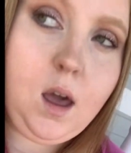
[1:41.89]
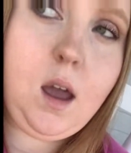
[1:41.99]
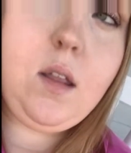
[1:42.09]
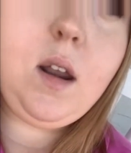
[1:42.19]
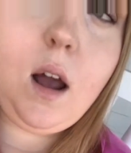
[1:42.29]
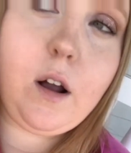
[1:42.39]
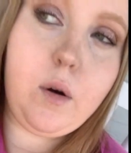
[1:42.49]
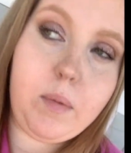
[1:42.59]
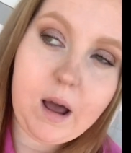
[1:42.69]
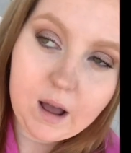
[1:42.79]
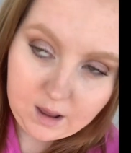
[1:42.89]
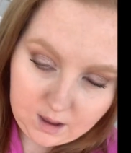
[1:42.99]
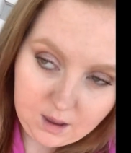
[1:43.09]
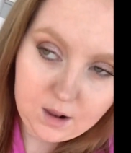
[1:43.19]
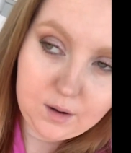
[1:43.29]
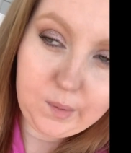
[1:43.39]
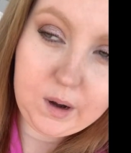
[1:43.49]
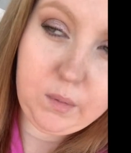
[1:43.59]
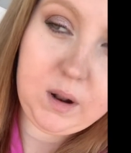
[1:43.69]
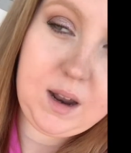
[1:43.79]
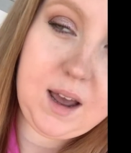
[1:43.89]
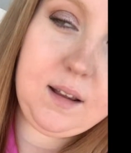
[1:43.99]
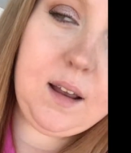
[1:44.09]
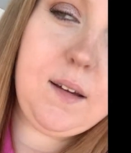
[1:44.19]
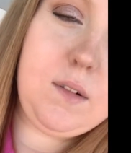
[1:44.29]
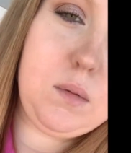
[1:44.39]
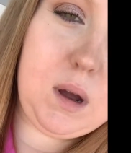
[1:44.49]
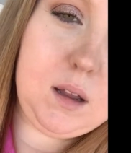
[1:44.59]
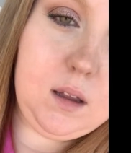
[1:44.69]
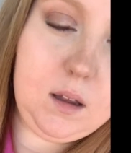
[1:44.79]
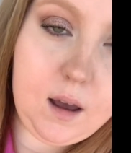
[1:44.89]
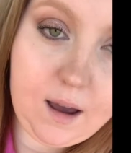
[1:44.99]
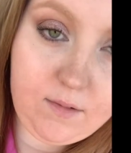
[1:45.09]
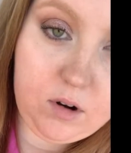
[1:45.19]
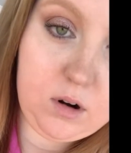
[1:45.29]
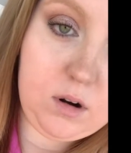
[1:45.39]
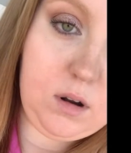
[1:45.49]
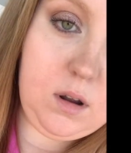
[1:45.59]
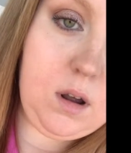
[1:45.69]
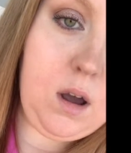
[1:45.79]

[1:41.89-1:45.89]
And then I go back in 21 days after my after